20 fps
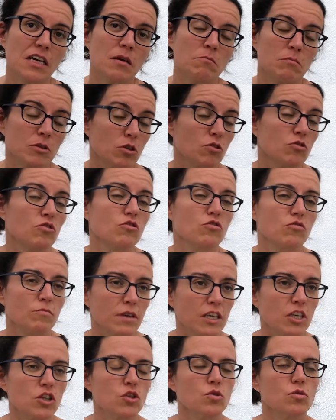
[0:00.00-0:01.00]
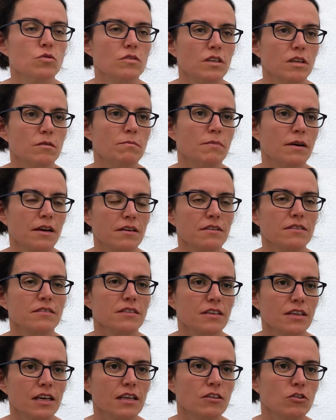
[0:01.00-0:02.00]
but also to make sure that
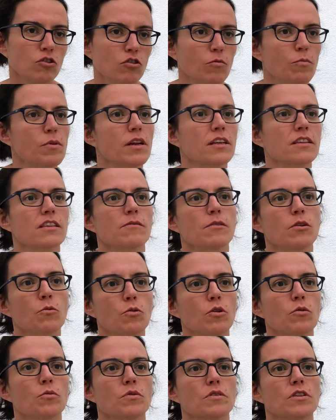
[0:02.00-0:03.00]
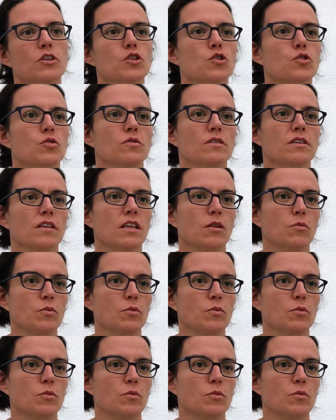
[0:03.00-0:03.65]
partners can cooperatively work with each other.